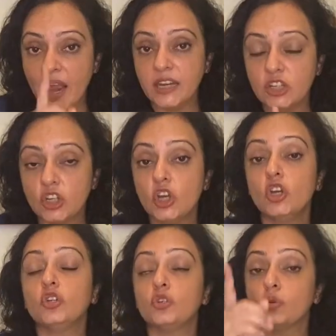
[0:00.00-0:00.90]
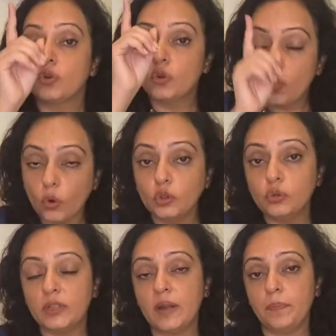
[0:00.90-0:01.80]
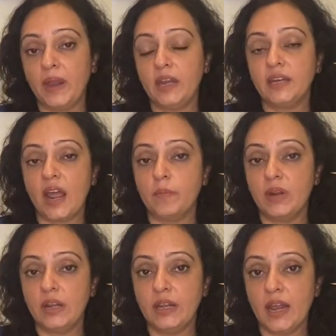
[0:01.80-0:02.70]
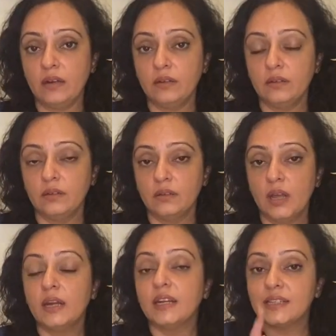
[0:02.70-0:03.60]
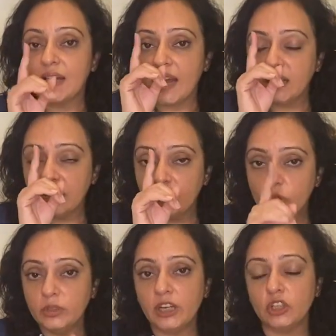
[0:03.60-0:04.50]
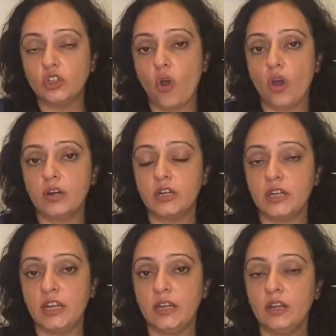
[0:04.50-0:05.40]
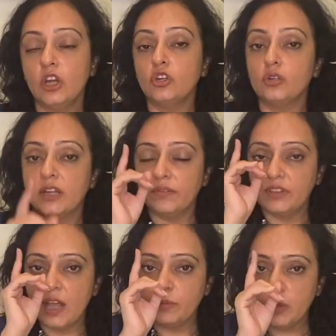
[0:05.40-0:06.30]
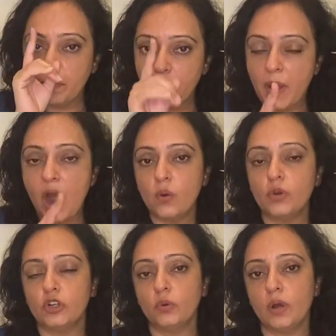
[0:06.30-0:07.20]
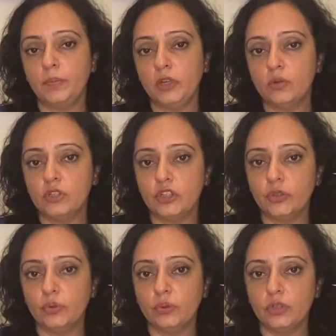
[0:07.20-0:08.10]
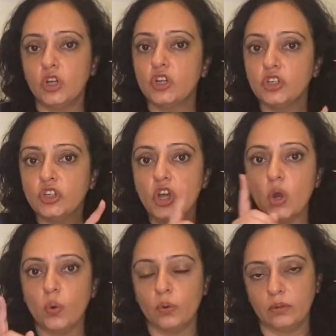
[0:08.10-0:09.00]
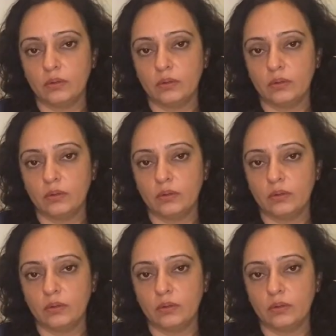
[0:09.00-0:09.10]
right to go through that pain time and again? Does that give you the authority to give them the power to abuse you? No.